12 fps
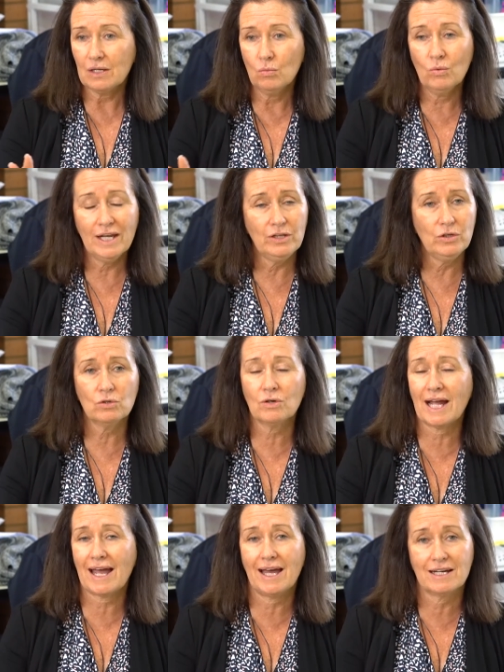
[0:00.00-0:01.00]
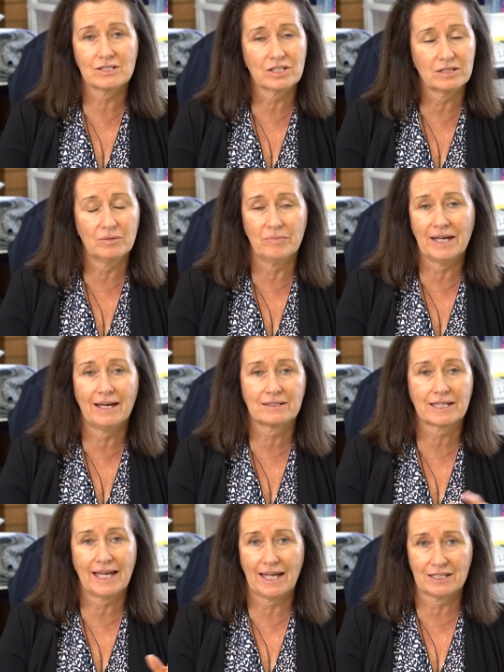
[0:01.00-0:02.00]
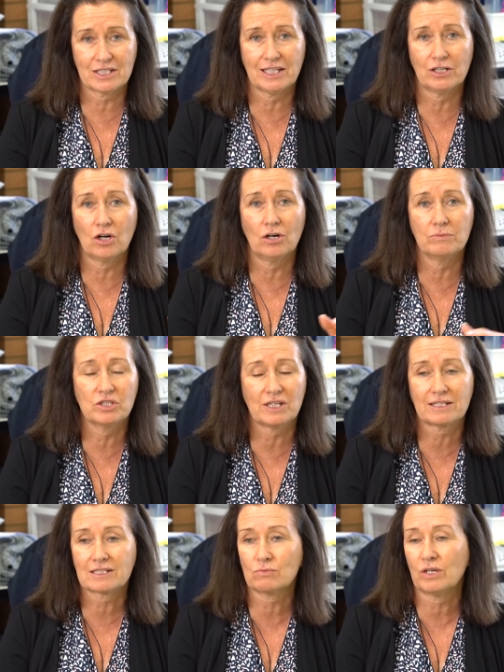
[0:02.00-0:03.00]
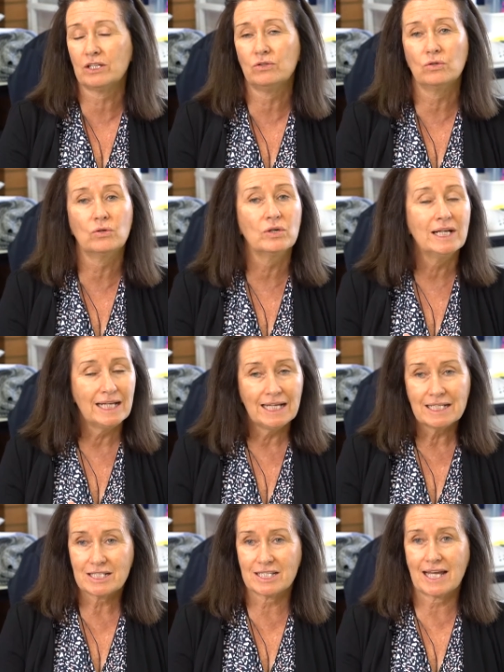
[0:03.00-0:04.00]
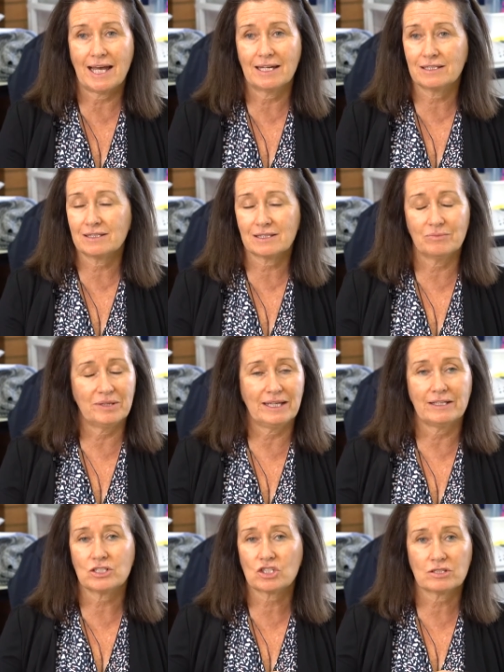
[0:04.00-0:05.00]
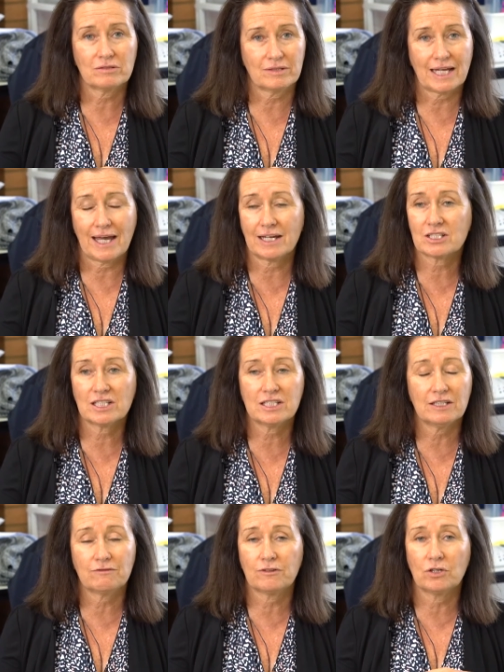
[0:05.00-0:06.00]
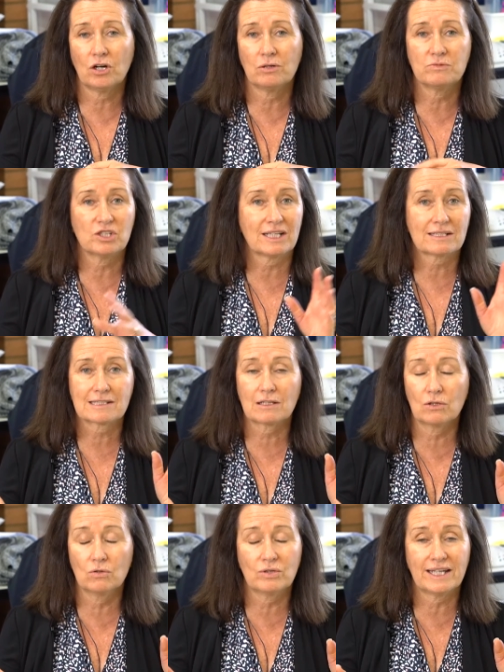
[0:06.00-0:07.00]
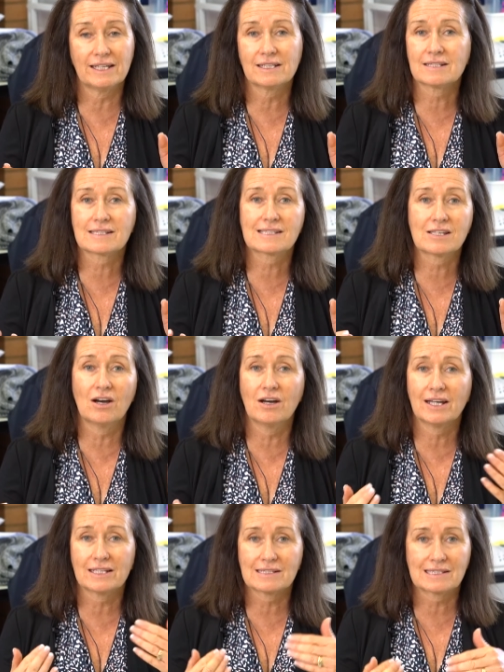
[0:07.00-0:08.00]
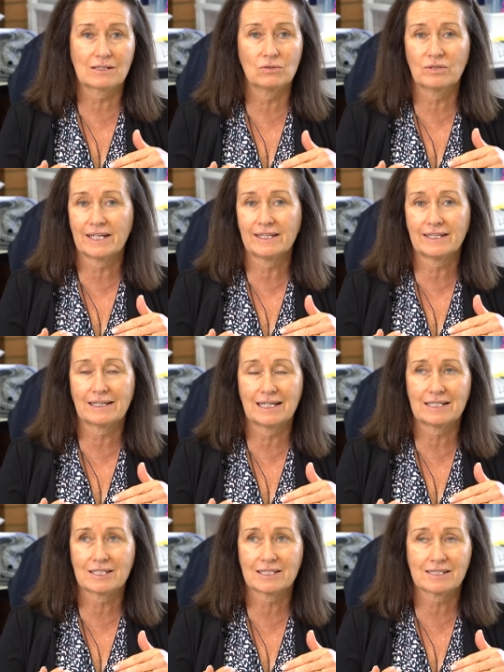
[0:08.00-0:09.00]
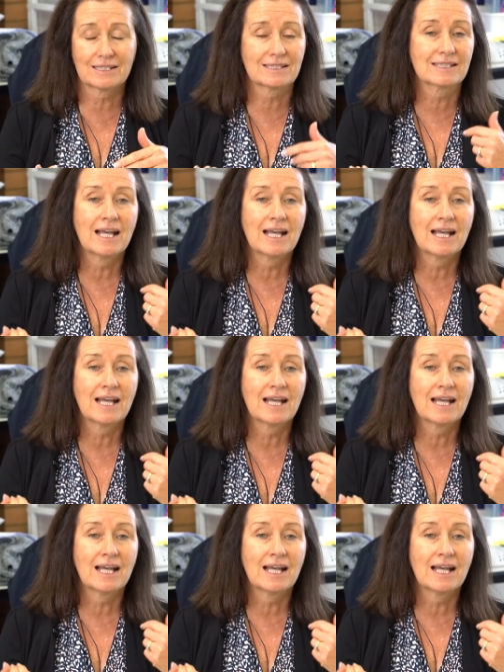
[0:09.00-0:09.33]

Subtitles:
when you're out and about counting objects, when you're down at the beach counting different objects, looking at signs, looking at letters.